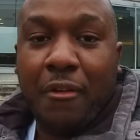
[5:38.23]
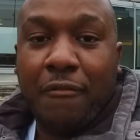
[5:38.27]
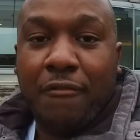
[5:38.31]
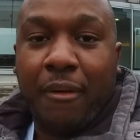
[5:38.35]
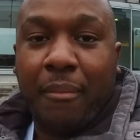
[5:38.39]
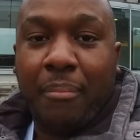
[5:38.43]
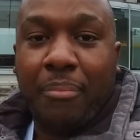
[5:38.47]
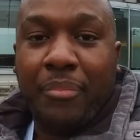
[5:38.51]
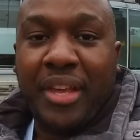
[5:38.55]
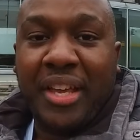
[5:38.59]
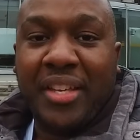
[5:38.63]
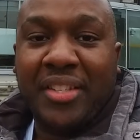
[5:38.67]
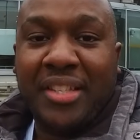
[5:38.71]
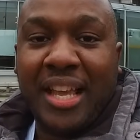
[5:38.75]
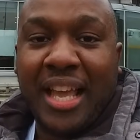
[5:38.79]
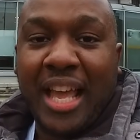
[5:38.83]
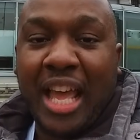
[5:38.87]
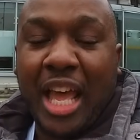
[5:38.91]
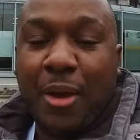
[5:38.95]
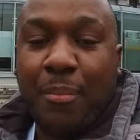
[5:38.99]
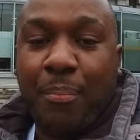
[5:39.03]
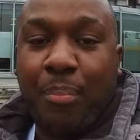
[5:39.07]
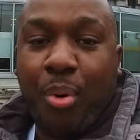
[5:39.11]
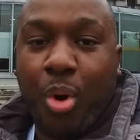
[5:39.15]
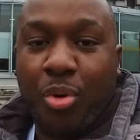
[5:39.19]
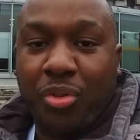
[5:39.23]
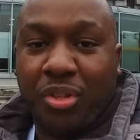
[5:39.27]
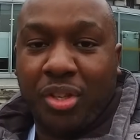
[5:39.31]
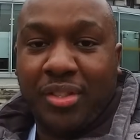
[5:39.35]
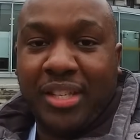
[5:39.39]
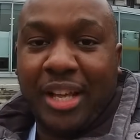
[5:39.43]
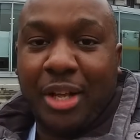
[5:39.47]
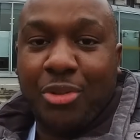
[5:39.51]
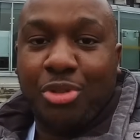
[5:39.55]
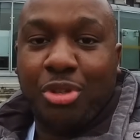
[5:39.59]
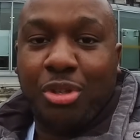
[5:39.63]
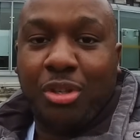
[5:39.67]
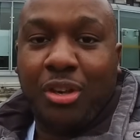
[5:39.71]
from this airport to
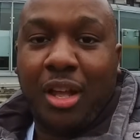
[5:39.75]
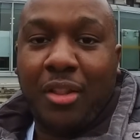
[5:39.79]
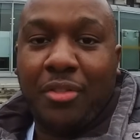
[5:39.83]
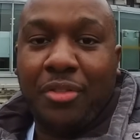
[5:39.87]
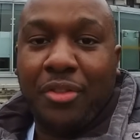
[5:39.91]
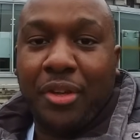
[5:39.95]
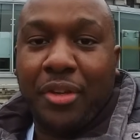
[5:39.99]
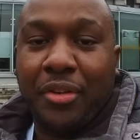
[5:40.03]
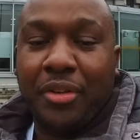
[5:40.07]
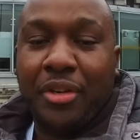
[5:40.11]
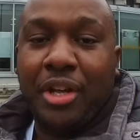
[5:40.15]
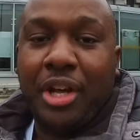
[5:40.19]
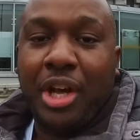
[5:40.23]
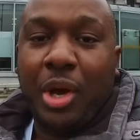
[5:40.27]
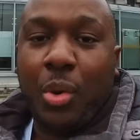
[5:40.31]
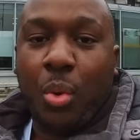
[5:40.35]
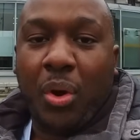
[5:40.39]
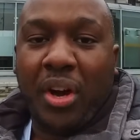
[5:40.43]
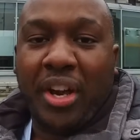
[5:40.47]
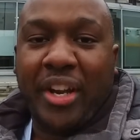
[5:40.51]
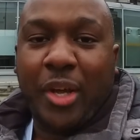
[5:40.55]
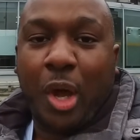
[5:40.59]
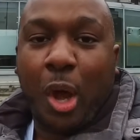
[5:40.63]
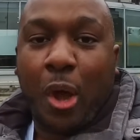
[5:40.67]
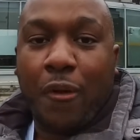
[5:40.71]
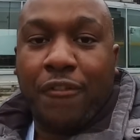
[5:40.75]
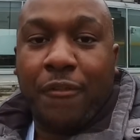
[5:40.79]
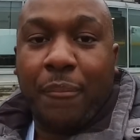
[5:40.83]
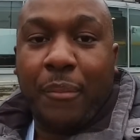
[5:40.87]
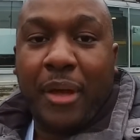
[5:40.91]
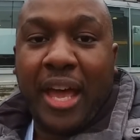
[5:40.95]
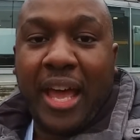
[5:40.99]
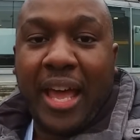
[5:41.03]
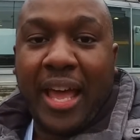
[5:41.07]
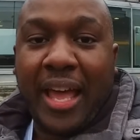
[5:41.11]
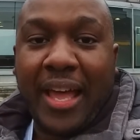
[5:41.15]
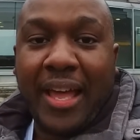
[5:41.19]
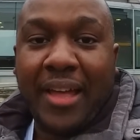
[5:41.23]
central London. We're going to go from
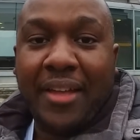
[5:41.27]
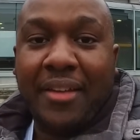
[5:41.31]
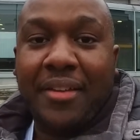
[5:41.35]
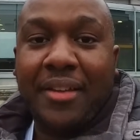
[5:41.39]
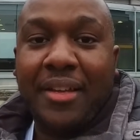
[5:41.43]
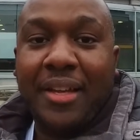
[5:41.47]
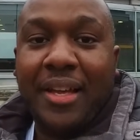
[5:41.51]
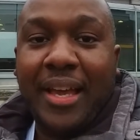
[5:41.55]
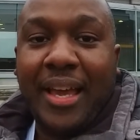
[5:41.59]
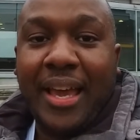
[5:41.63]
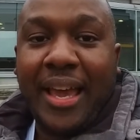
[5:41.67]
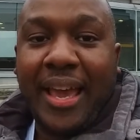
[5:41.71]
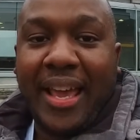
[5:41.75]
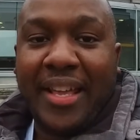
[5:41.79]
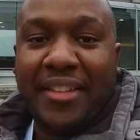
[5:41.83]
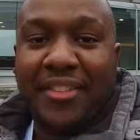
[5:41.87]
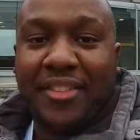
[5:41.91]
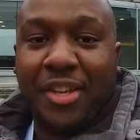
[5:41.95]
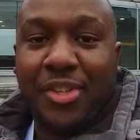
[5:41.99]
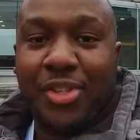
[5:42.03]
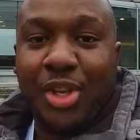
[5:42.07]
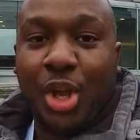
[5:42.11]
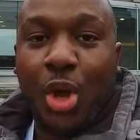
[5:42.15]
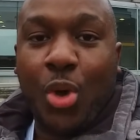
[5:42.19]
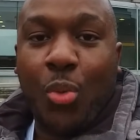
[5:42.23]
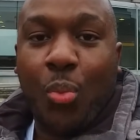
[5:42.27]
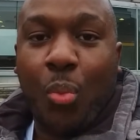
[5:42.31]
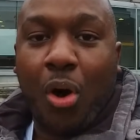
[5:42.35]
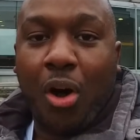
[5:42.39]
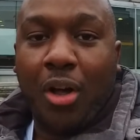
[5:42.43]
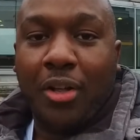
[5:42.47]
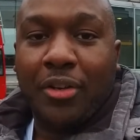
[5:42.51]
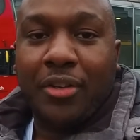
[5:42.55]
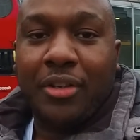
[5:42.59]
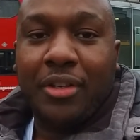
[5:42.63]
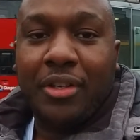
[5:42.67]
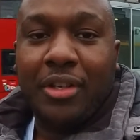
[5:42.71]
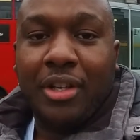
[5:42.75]
here into zone
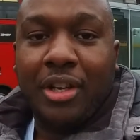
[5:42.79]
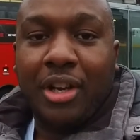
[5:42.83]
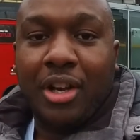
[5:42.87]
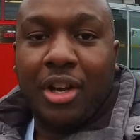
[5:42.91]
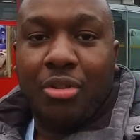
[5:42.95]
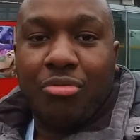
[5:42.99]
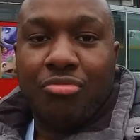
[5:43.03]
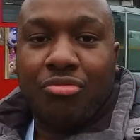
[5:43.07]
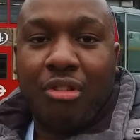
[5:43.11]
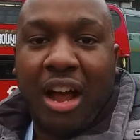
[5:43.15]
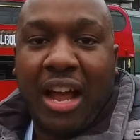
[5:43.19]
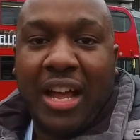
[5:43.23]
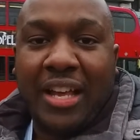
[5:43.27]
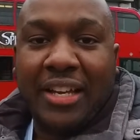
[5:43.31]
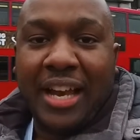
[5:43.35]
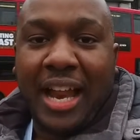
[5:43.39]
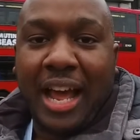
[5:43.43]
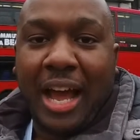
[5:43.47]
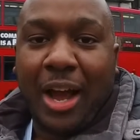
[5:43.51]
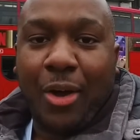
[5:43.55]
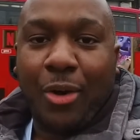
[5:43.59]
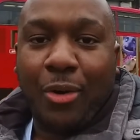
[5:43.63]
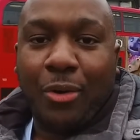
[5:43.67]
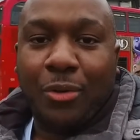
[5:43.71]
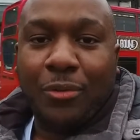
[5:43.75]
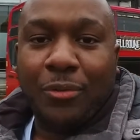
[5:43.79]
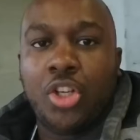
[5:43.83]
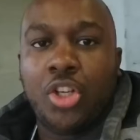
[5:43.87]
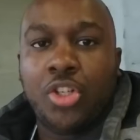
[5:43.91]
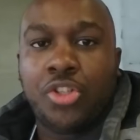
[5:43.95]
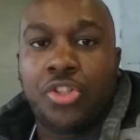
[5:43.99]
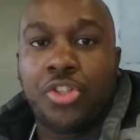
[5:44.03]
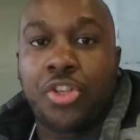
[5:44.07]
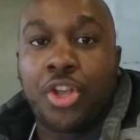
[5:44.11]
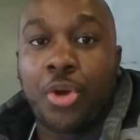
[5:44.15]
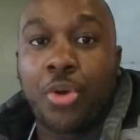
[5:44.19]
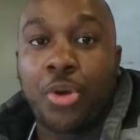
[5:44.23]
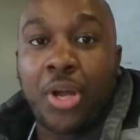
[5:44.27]
1 right now.
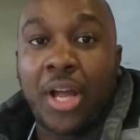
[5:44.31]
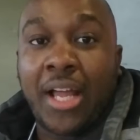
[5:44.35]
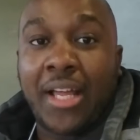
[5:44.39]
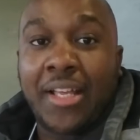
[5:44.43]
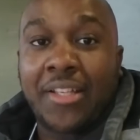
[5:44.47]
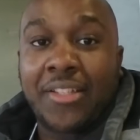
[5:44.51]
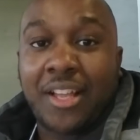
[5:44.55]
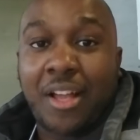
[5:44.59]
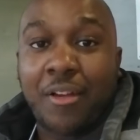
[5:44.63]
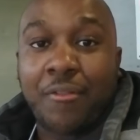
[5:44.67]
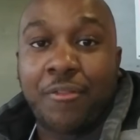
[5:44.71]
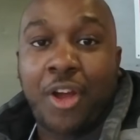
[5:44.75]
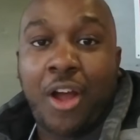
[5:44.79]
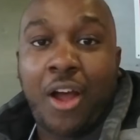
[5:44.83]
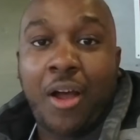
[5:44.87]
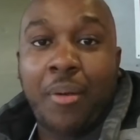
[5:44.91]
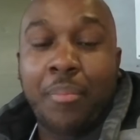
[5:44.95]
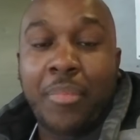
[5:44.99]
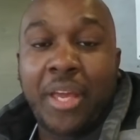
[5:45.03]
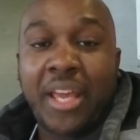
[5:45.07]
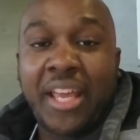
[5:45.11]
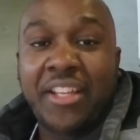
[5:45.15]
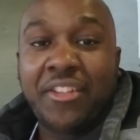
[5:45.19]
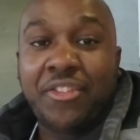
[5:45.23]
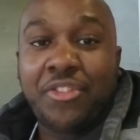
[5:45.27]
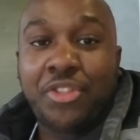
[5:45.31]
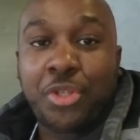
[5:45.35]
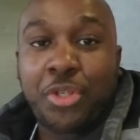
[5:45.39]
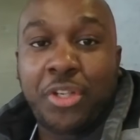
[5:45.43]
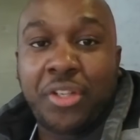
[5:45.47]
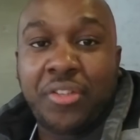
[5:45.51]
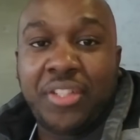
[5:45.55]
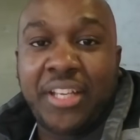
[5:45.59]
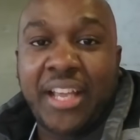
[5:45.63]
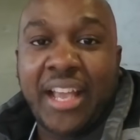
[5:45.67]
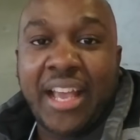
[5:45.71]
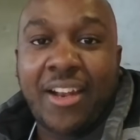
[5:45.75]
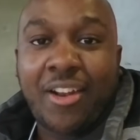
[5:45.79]
So guys, I've come into the
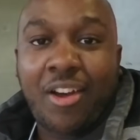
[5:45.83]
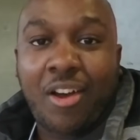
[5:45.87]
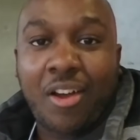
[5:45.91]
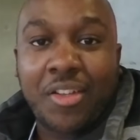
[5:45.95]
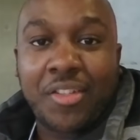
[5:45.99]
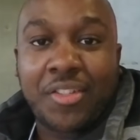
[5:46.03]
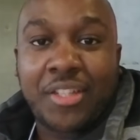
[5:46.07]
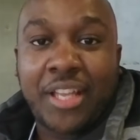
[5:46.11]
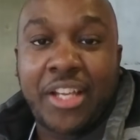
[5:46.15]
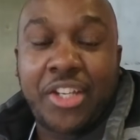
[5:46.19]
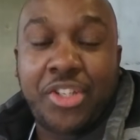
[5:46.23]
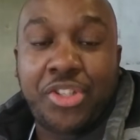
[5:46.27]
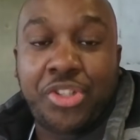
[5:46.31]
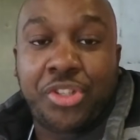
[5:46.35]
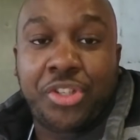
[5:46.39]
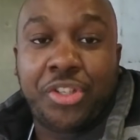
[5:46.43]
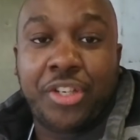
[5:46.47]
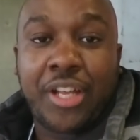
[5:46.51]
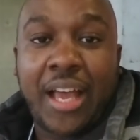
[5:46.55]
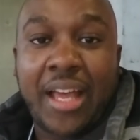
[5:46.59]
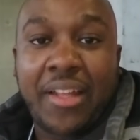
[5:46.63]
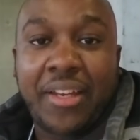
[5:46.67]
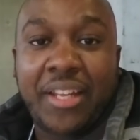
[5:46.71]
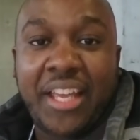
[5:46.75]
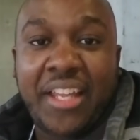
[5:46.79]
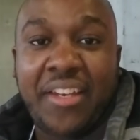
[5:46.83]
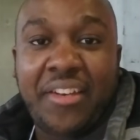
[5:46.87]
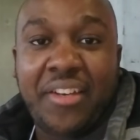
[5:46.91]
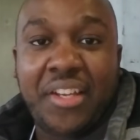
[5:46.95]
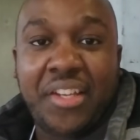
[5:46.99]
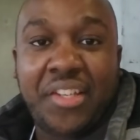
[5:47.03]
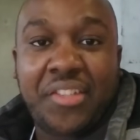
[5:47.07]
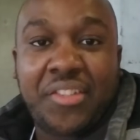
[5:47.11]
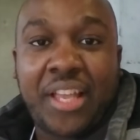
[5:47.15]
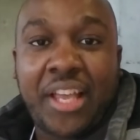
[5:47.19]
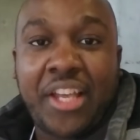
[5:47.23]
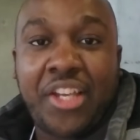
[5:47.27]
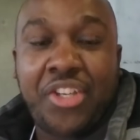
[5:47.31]
DLR station and in
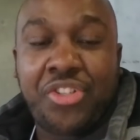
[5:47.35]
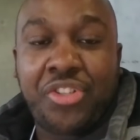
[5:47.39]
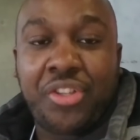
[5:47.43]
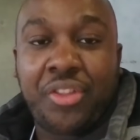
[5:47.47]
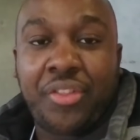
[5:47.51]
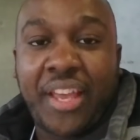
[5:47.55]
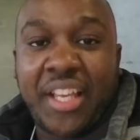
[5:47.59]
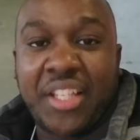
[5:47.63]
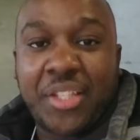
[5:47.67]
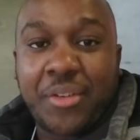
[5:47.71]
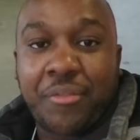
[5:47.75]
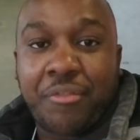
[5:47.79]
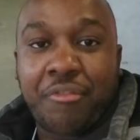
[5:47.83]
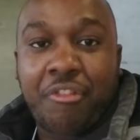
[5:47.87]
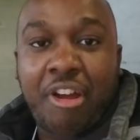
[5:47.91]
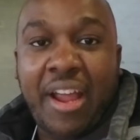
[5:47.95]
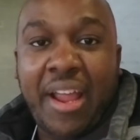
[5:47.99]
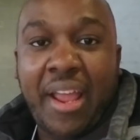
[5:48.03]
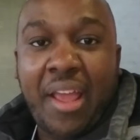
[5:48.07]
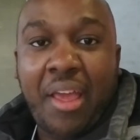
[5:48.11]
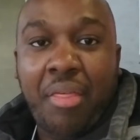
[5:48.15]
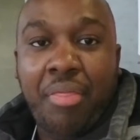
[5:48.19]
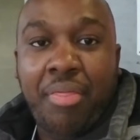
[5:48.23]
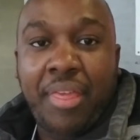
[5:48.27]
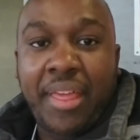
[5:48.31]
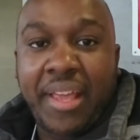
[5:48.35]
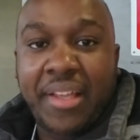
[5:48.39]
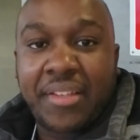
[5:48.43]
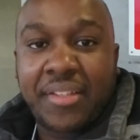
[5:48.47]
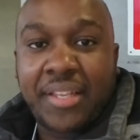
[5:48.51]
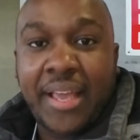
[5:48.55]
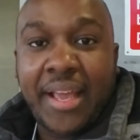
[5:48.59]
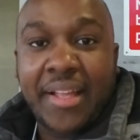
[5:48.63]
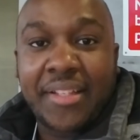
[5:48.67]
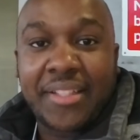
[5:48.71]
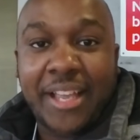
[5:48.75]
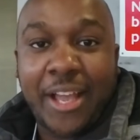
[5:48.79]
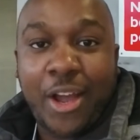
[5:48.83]
this station there's a variety of things
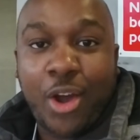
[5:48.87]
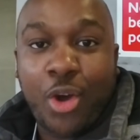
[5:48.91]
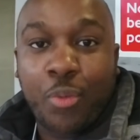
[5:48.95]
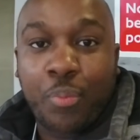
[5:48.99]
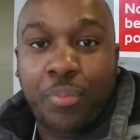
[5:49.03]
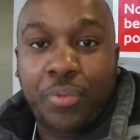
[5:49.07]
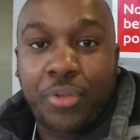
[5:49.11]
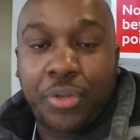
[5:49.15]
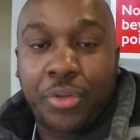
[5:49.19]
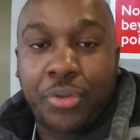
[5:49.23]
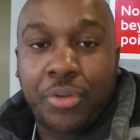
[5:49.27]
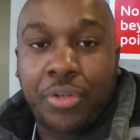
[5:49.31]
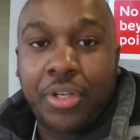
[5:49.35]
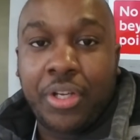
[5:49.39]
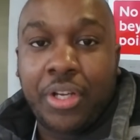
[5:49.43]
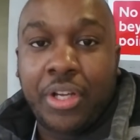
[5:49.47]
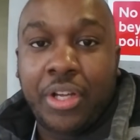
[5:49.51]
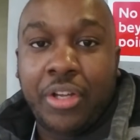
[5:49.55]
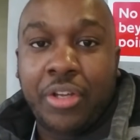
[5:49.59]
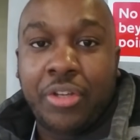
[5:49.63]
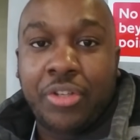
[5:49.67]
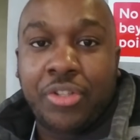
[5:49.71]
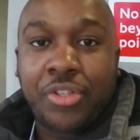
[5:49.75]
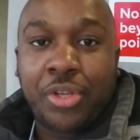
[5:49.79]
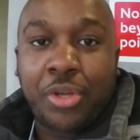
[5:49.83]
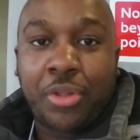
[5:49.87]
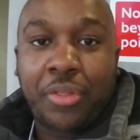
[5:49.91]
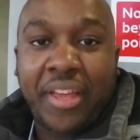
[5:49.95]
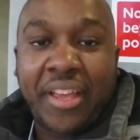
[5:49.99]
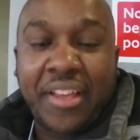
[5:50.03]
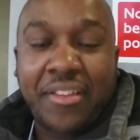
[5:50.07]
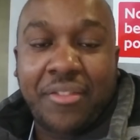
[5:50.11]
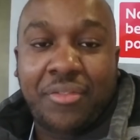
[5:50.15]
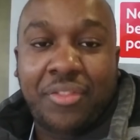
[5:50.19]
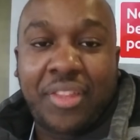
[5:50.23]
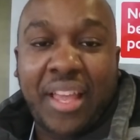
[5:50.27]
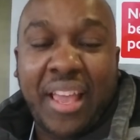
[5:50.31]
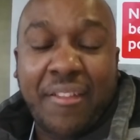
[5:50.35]
here to help you. So
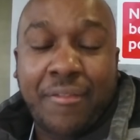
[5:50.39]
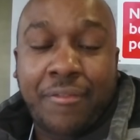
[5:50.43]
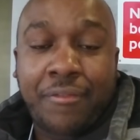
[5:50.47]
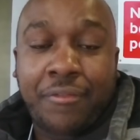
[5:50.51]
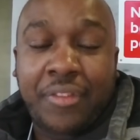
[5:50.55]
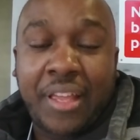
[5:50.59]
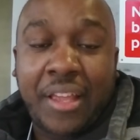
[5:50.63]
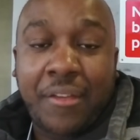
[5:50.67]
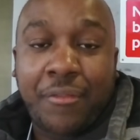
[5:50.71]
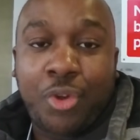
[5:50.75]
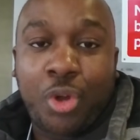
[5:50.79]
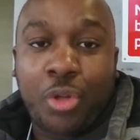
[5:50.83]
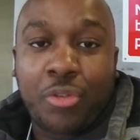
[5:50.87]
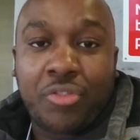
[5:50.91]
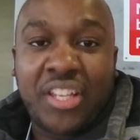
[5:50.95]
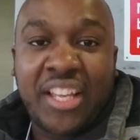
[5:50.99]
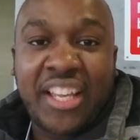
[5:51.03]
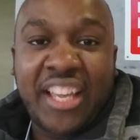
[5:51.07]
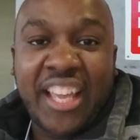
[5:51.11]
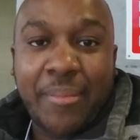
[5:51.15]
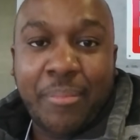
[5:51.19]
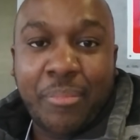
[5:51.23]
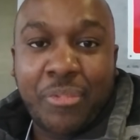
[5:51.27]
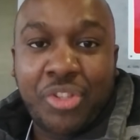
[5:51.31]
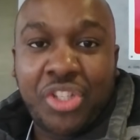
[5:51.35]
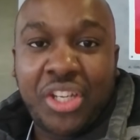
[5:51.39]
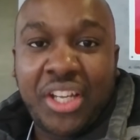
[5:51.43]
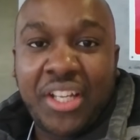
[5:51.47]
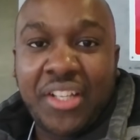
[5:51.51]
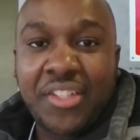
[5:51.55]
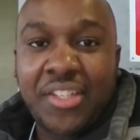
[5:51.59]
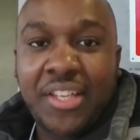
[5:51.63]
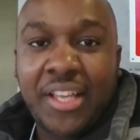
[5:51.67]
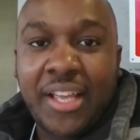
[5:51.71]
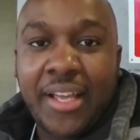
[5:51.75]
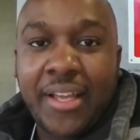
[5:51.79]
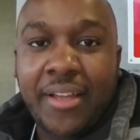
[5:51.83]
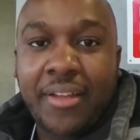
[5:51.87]
they've got ticket
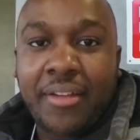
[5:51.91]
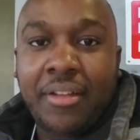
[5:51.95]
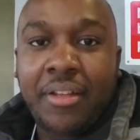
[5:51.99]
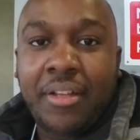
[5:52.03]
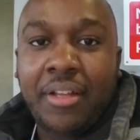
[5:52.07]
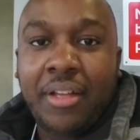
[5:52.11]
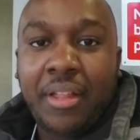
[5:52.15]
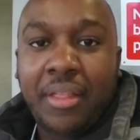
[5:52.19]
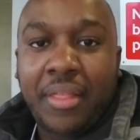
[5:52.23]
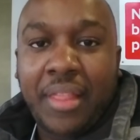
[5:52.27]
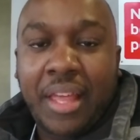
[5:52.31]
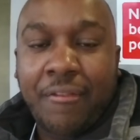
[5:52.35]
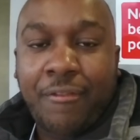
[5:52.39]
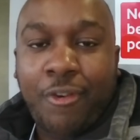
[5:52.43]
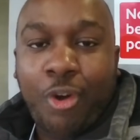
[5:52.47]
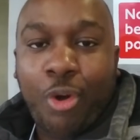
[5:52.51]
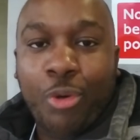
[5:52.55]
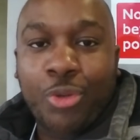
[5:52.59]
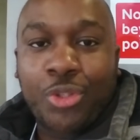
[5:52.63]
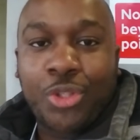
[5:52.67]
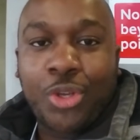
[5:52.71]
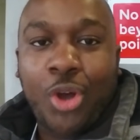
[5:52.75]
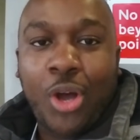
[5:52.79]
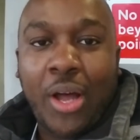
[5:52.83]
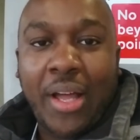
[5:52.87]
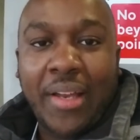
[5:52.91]
machines here, they've also got